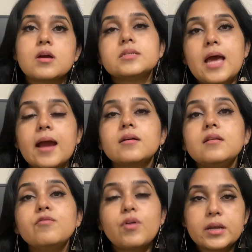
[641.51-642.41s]

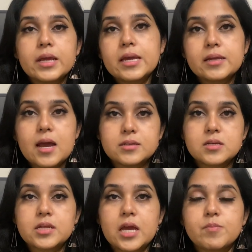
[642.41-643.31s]
Tackle one area at a
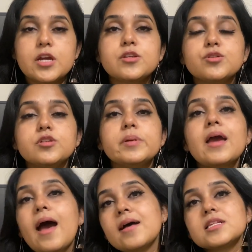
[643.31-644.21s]
time. It could be
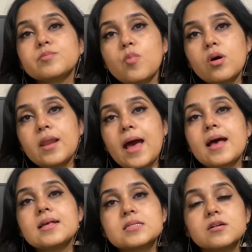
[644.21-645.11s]
as small
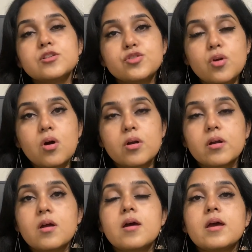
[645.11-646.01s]
as a drawer
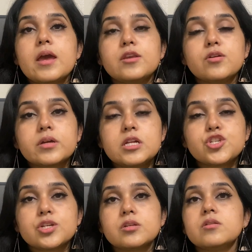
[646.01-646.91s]
in your
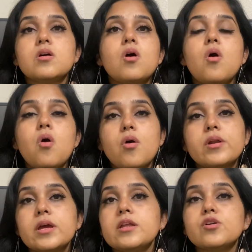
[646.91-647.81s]
kitchen or
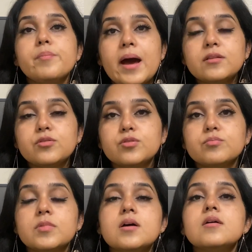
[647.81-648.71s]
in your
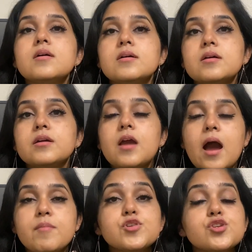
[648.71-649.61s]
bathroom.
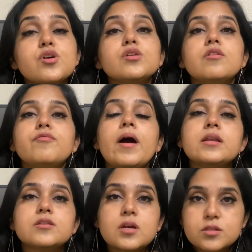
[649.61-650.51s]
I'm sure you'll
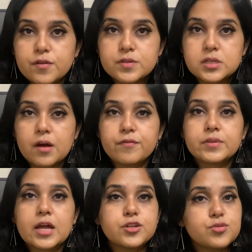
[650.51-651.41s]
find tons of stuff
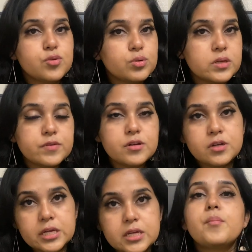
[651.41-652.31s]
that you don't even
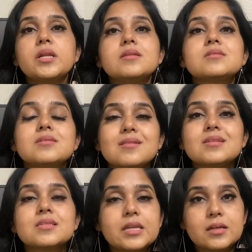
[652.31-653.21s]
need but is still
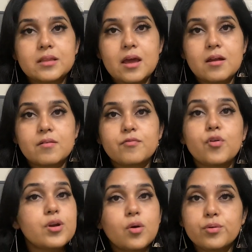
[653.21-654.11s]
sitting there
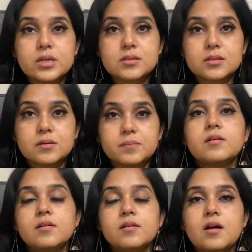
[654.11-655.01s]
for no reason.
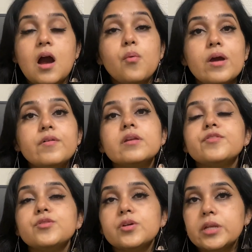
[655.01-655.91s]
However, if
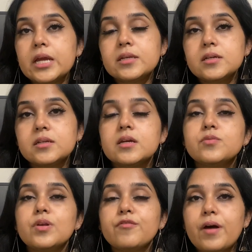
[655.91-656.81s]
you donate it, it
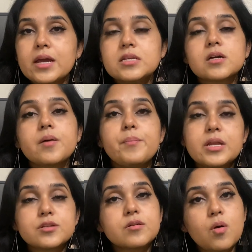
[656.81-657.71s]
will find a
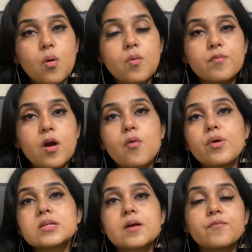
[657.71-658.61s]
better home
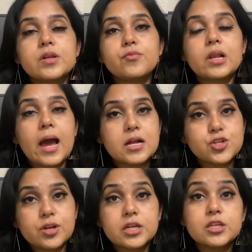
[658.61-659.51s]
where someone will
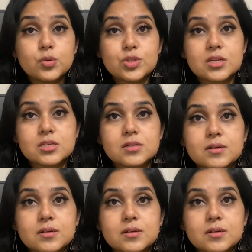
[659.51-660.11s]
actually use it.